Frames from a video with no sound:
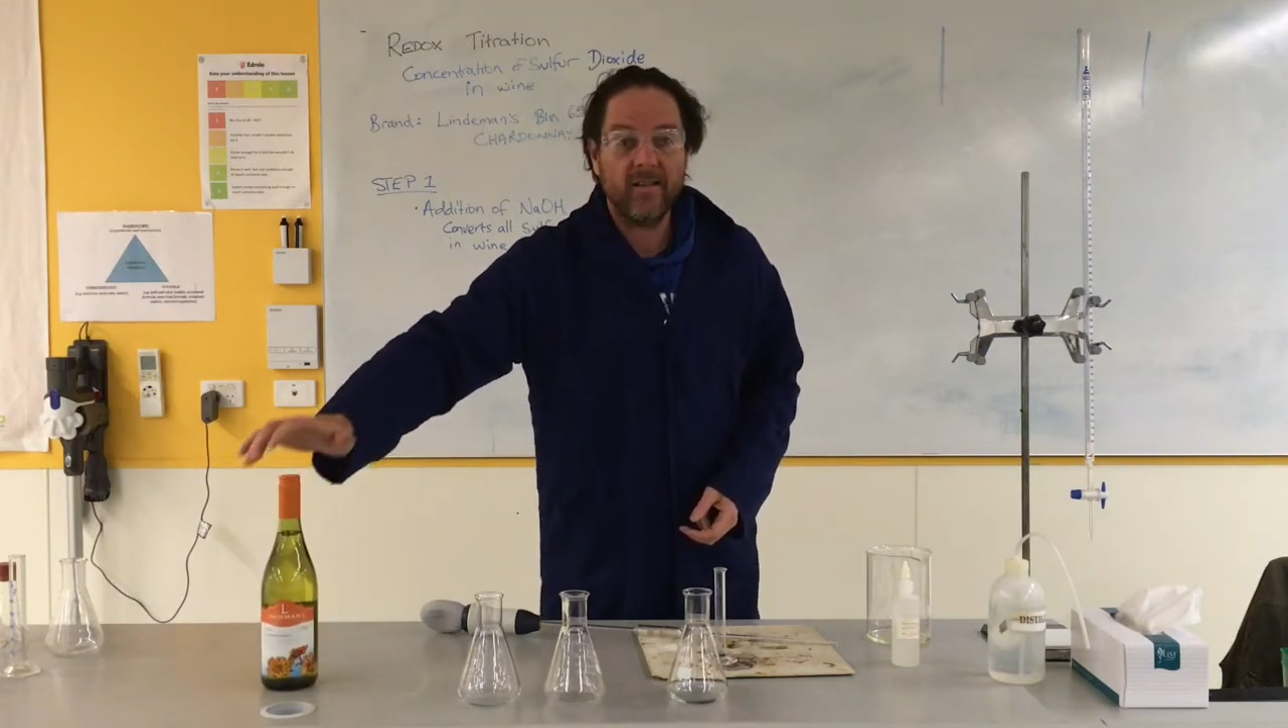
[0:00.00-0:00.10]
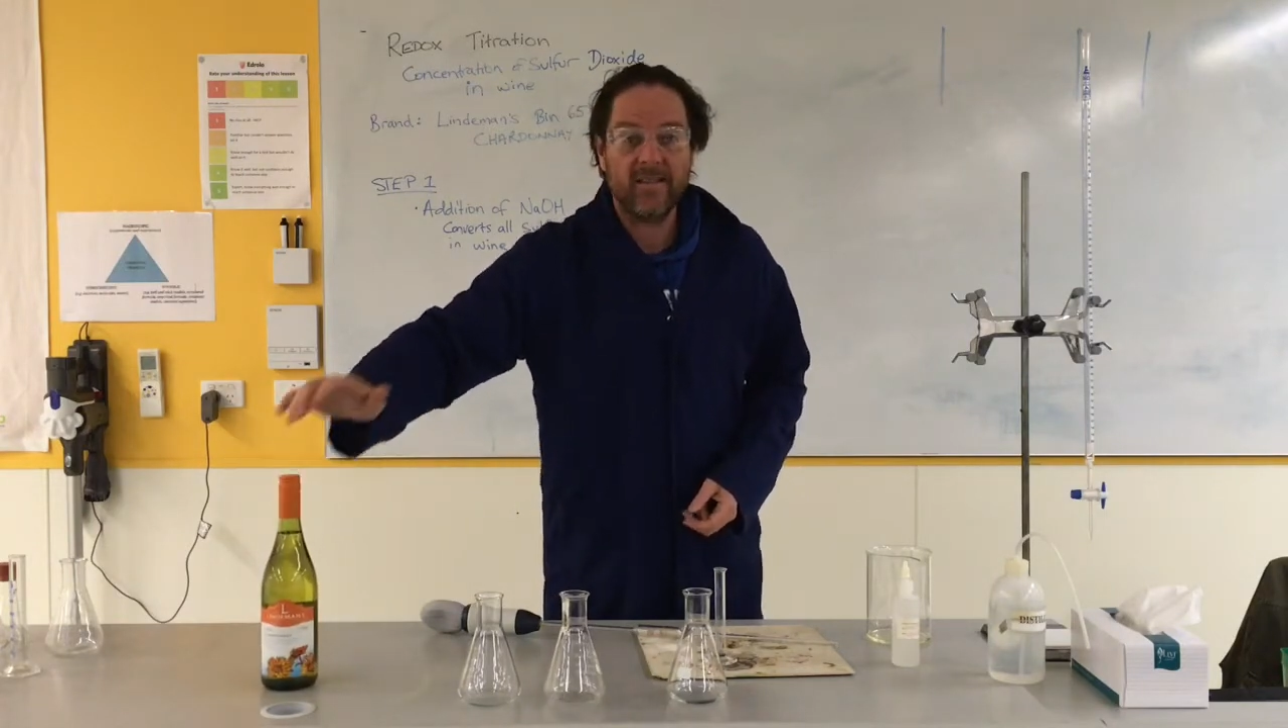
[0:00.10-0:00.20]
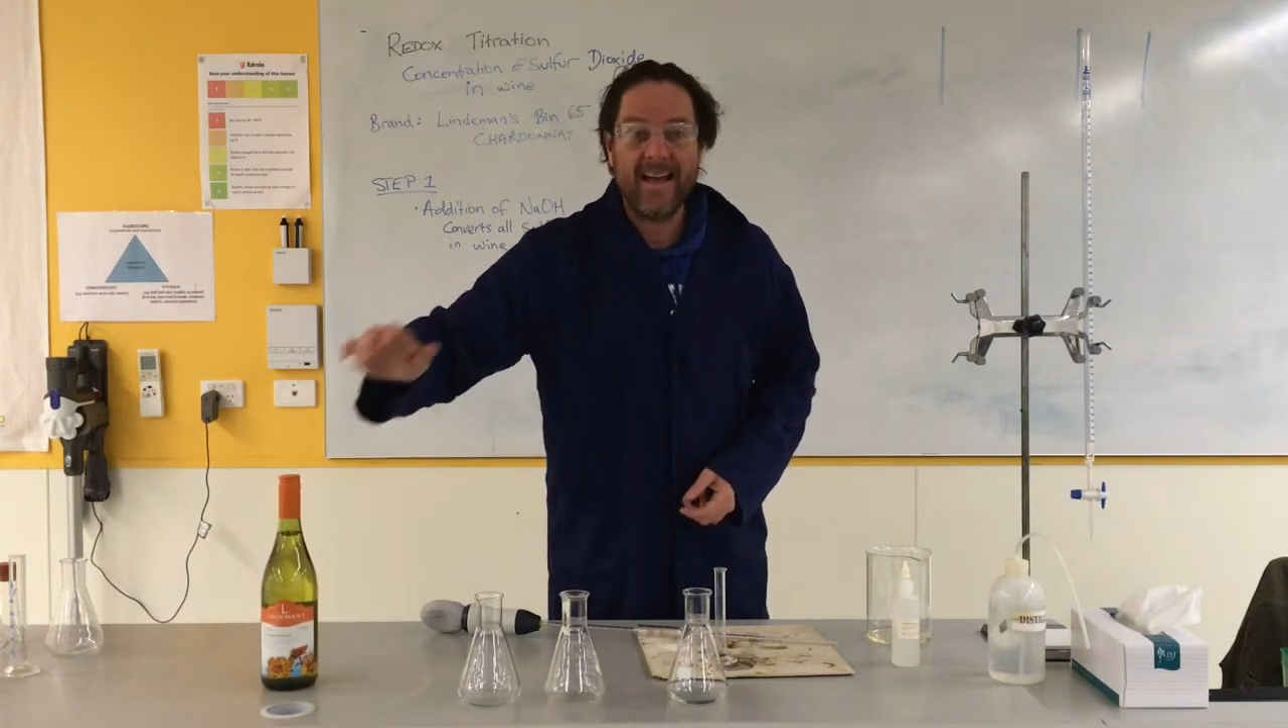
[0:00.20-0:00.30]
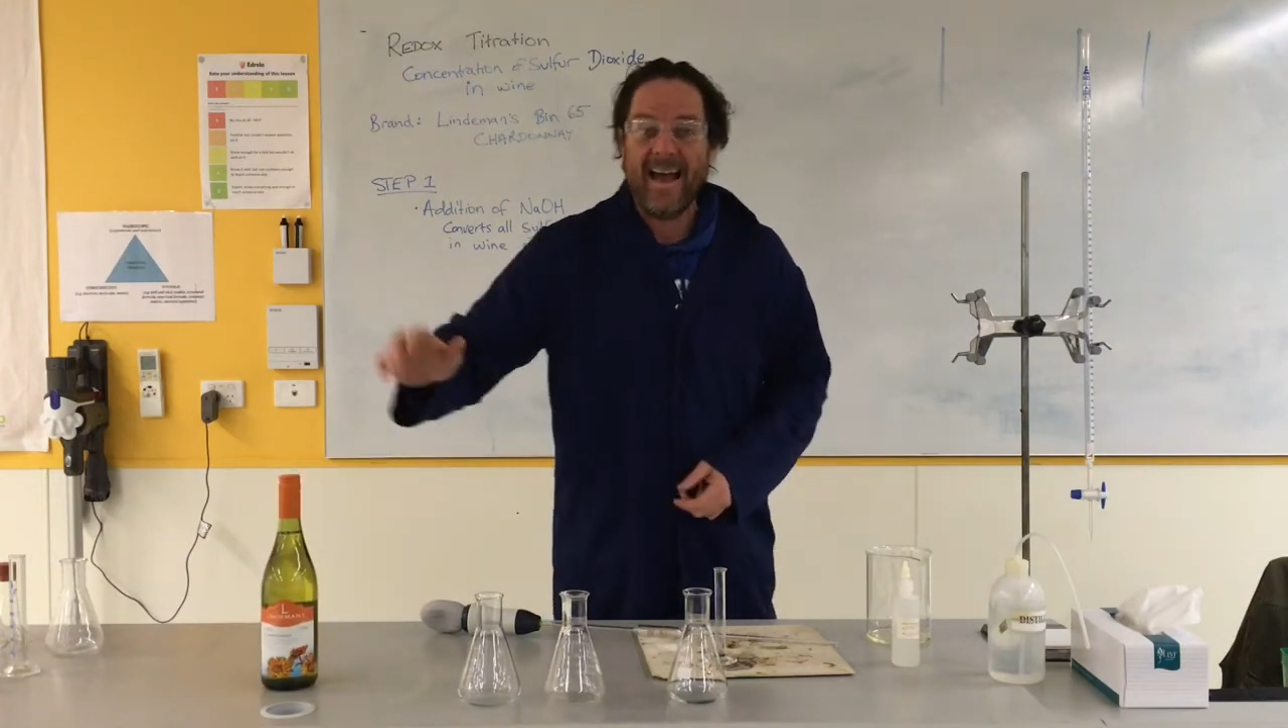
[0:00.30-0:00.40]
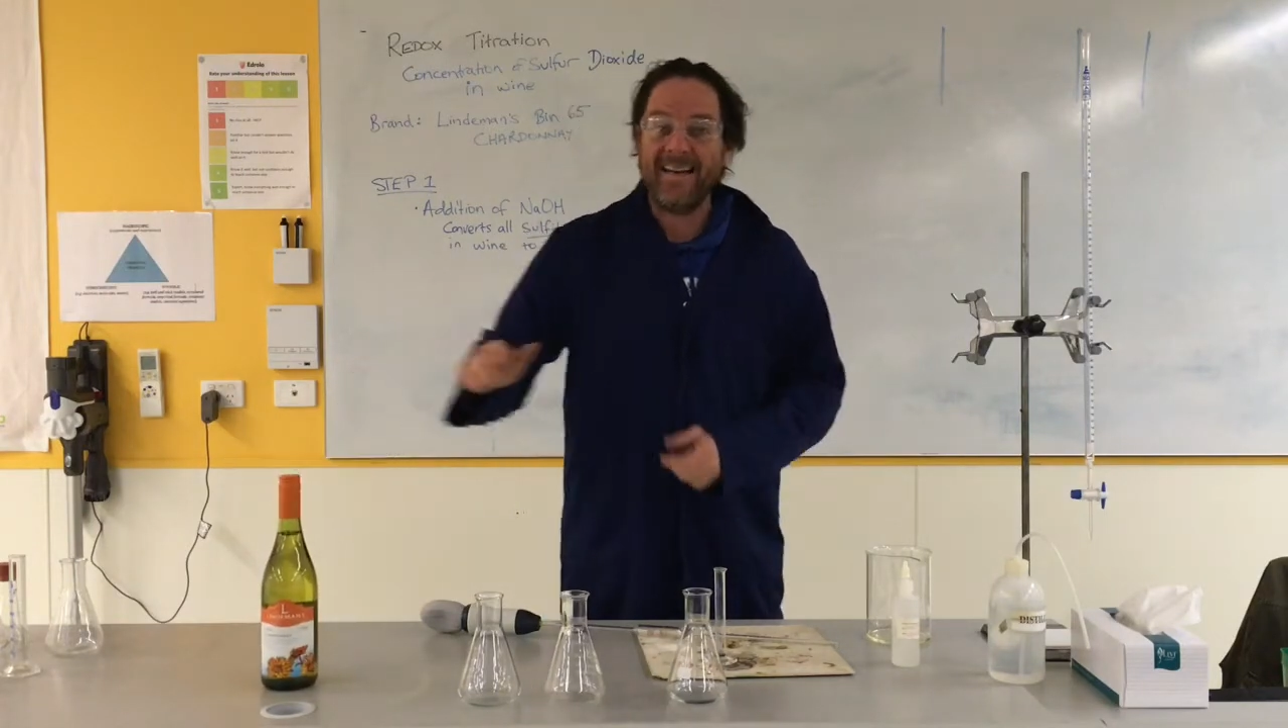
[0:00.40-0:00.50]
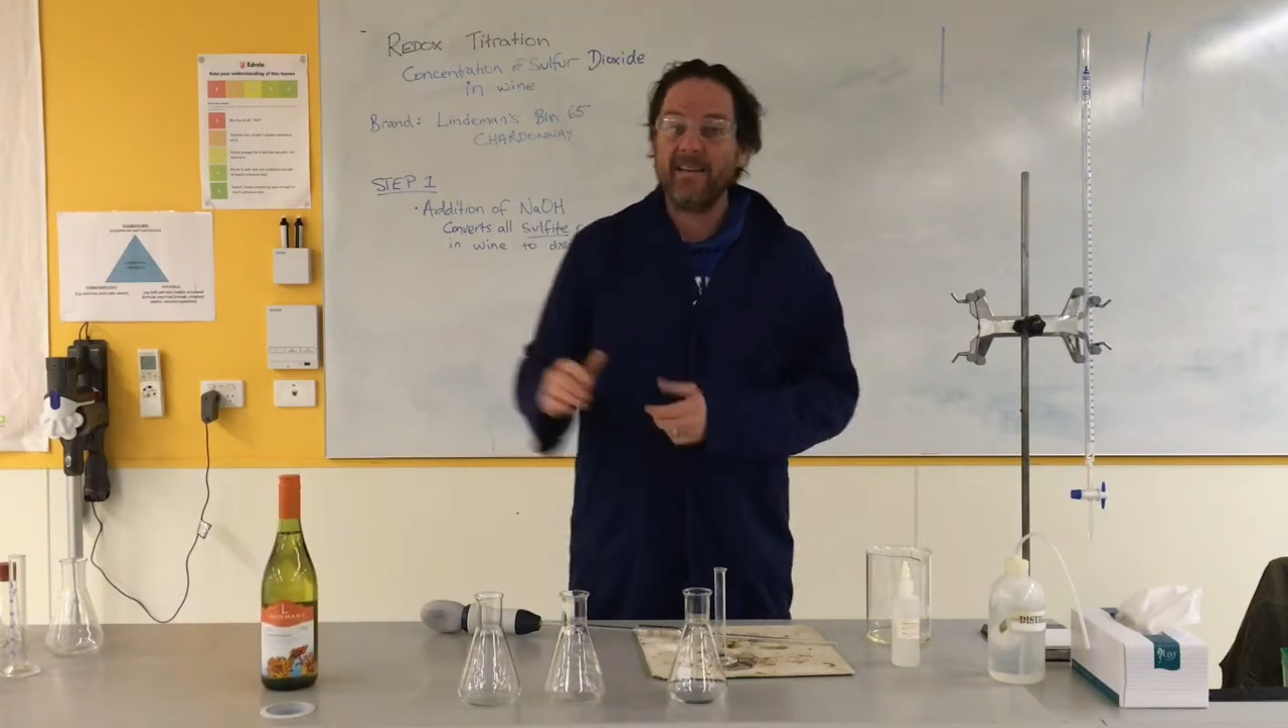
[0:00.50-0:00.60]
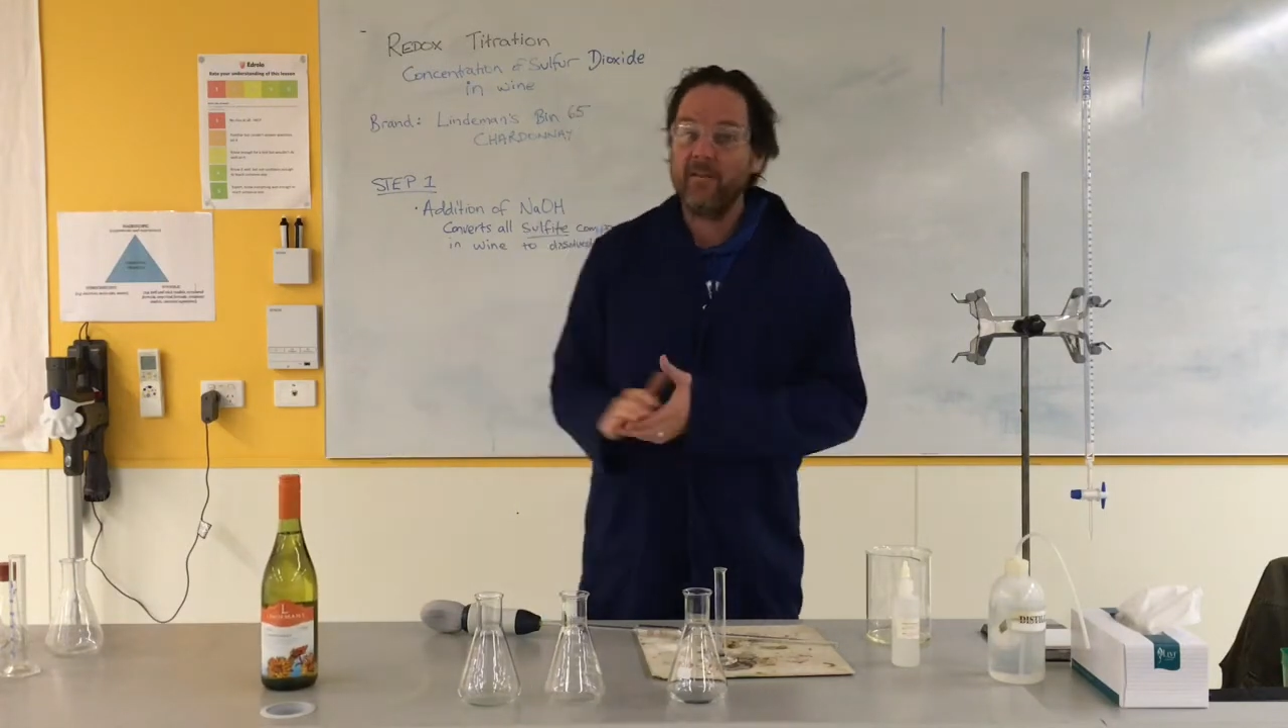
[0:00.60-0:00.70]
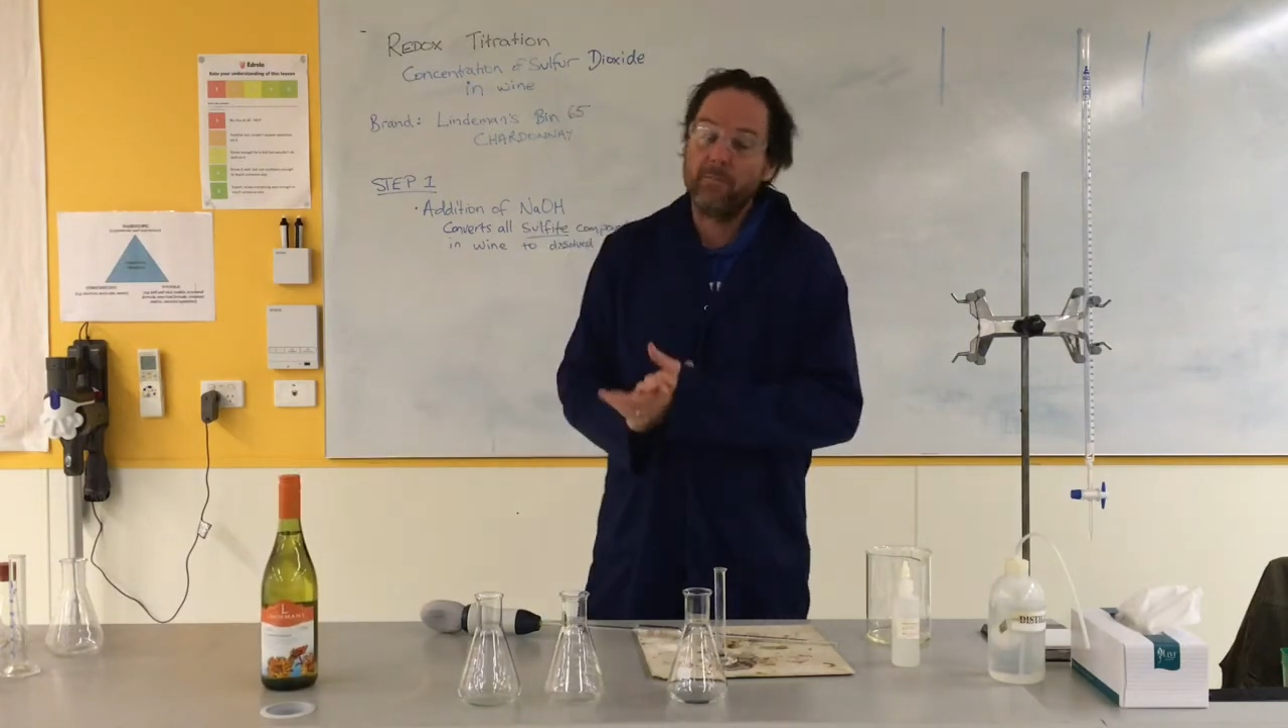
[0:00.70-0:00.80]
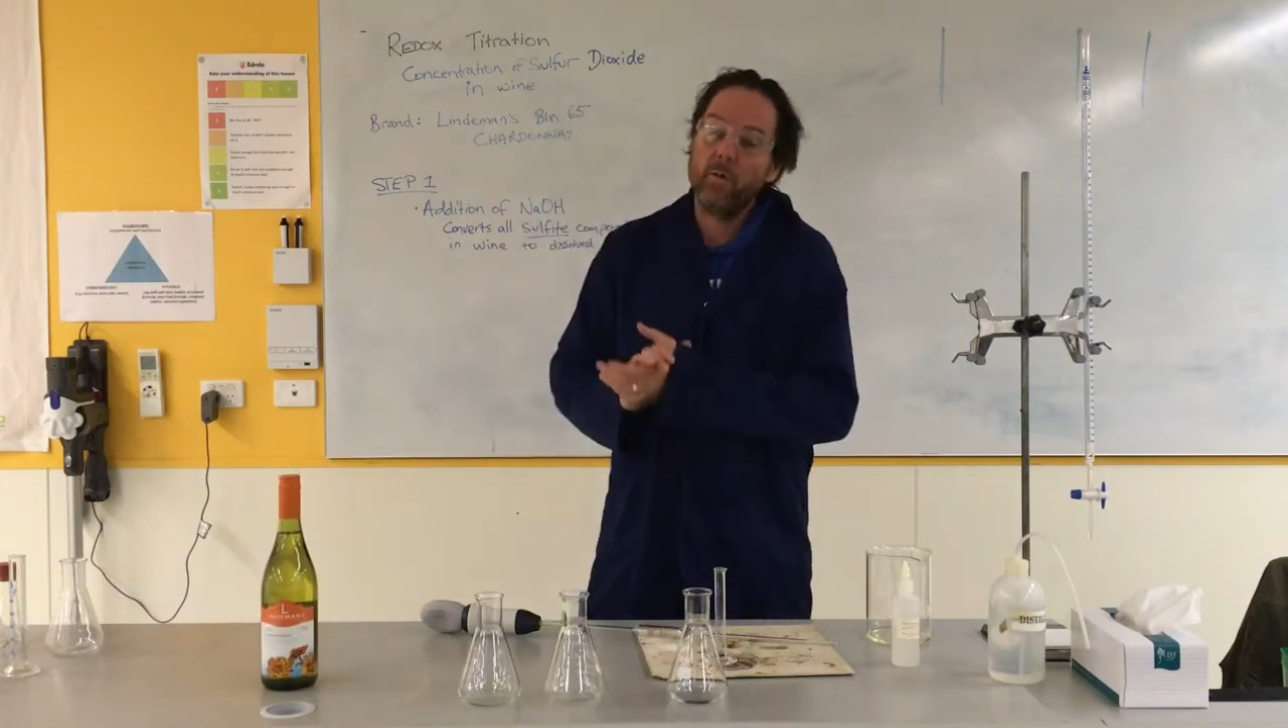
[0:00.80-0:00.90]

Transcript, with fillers: is an additive